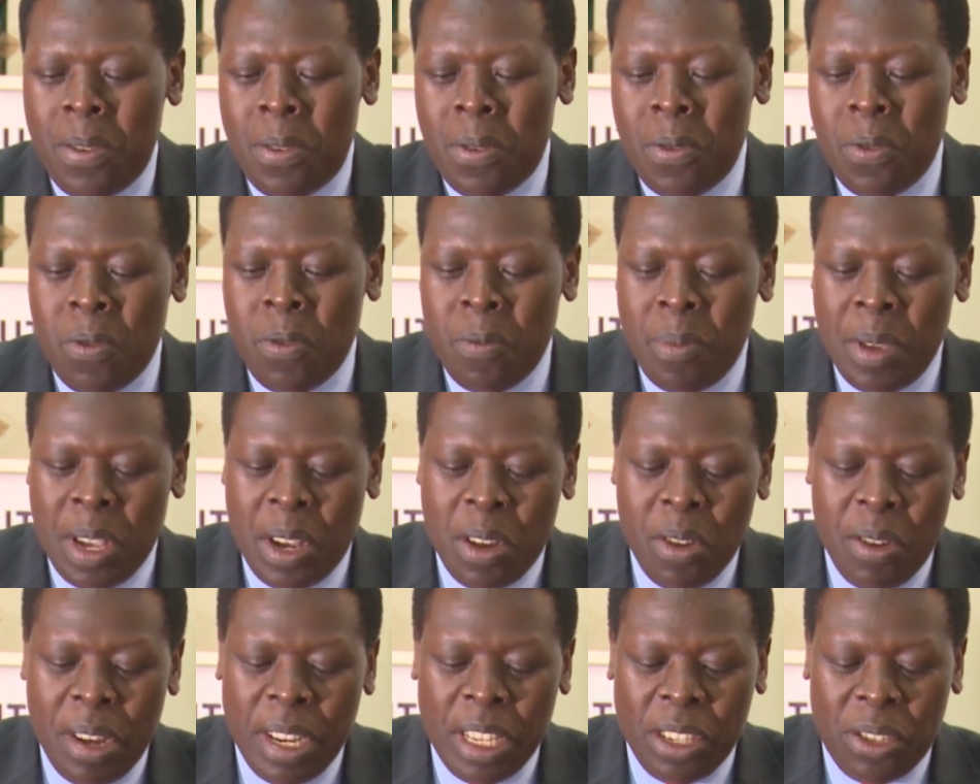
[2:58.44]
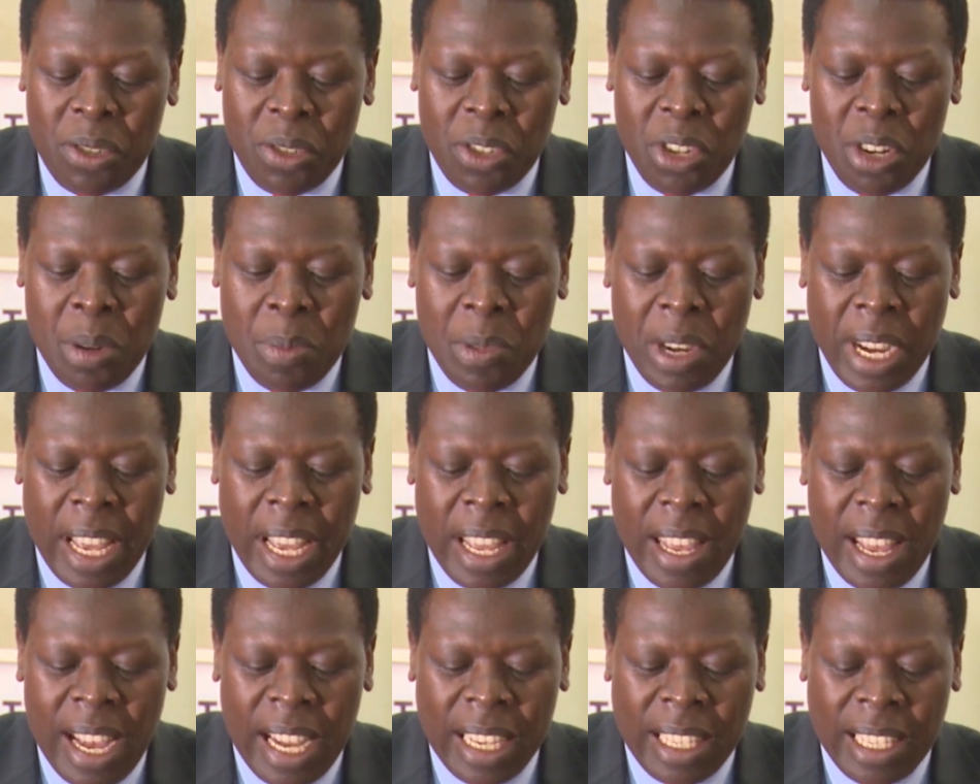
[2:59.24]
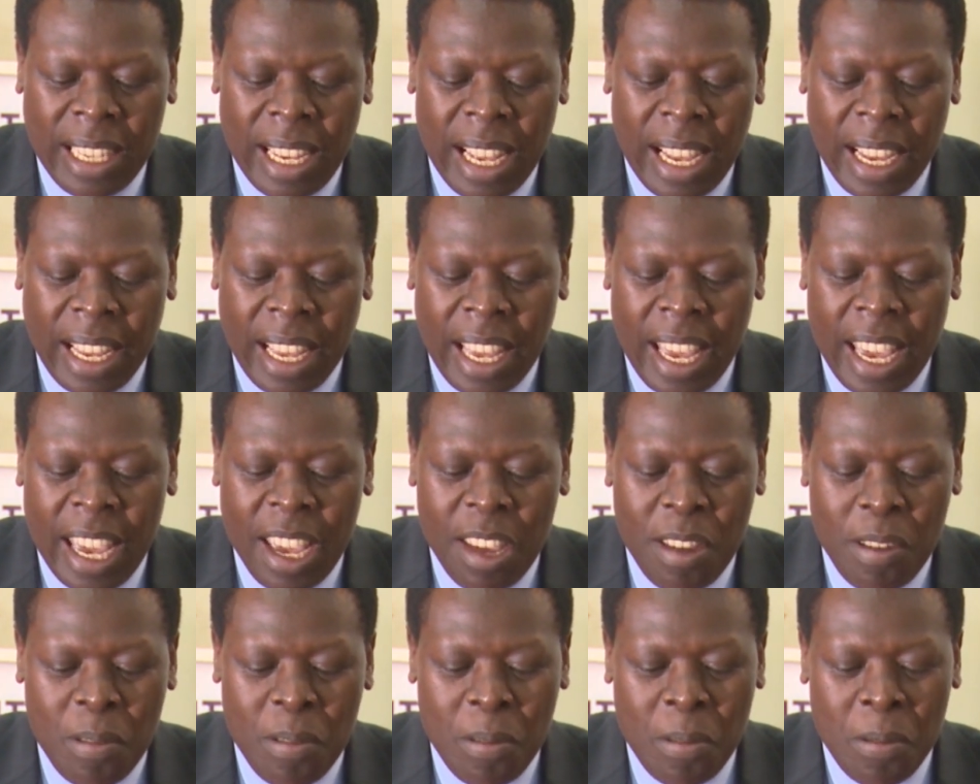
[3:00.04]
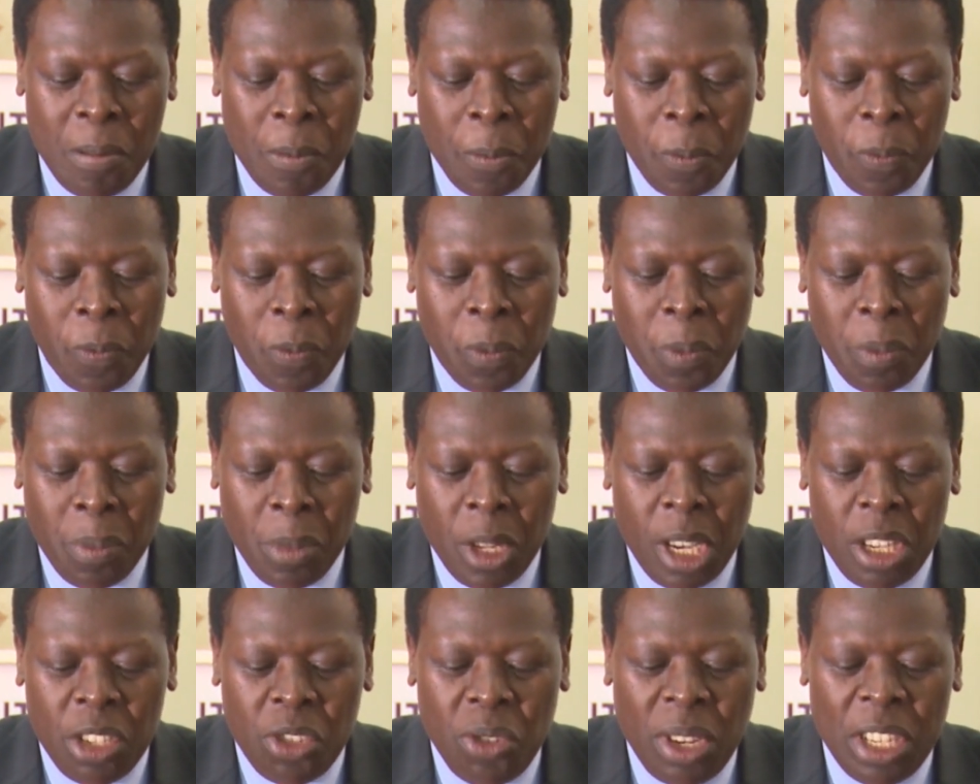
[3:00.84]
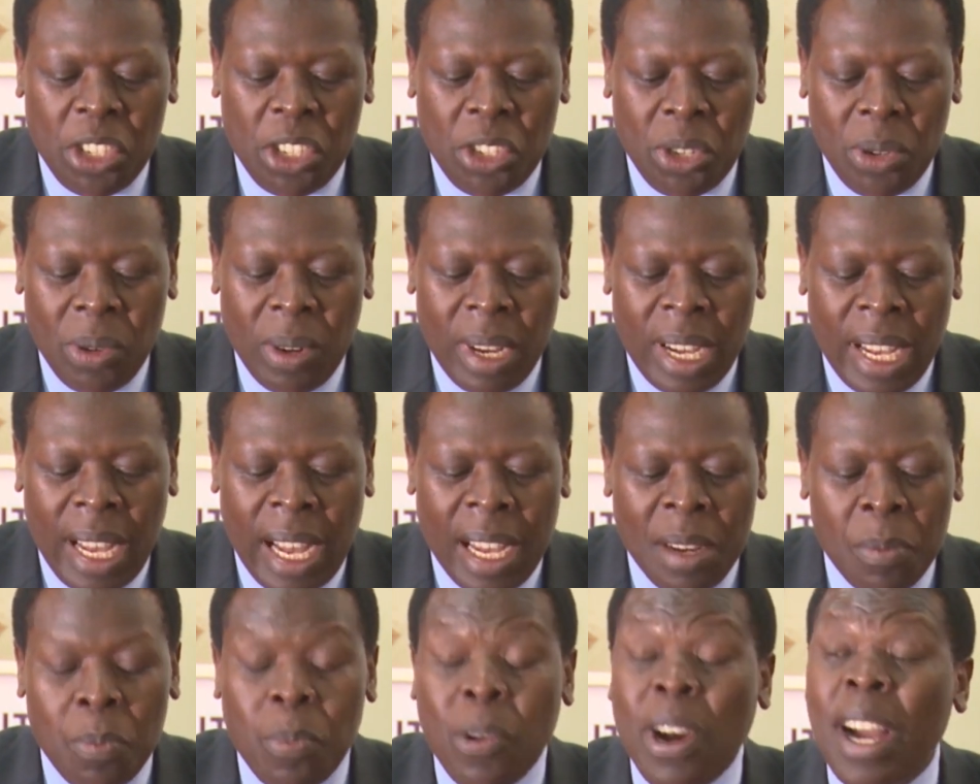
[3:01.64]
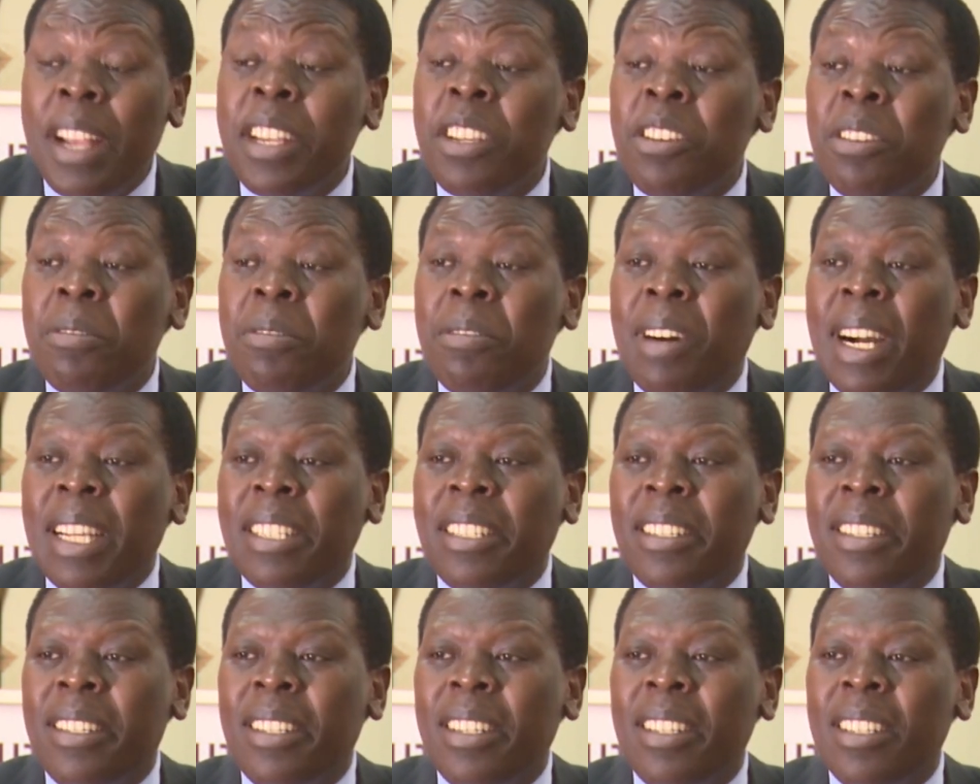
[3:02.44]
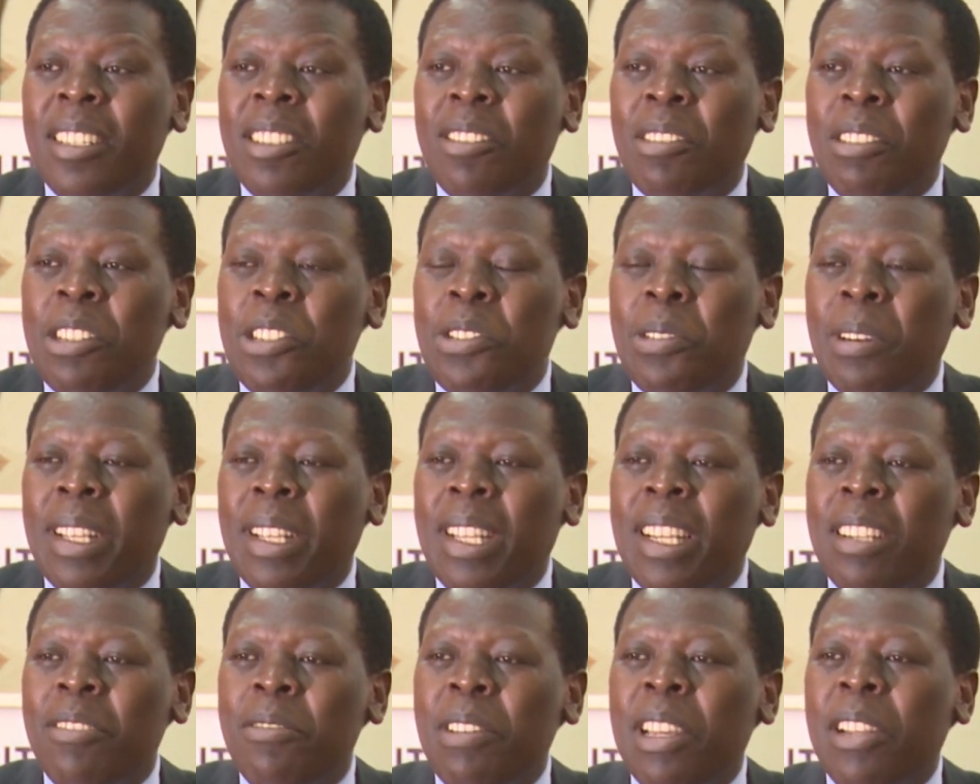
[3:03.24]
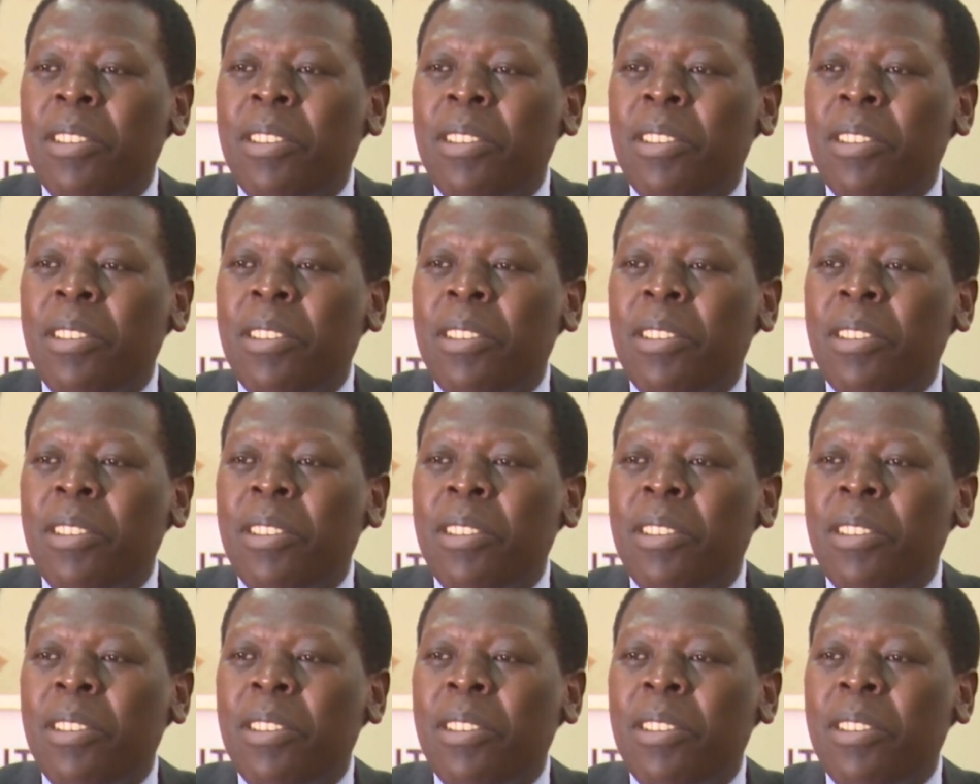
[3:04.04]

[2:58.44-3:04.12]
We'll be going to Jomo Kenyatta, KU, to ensure, and Pwani University, to ensure that we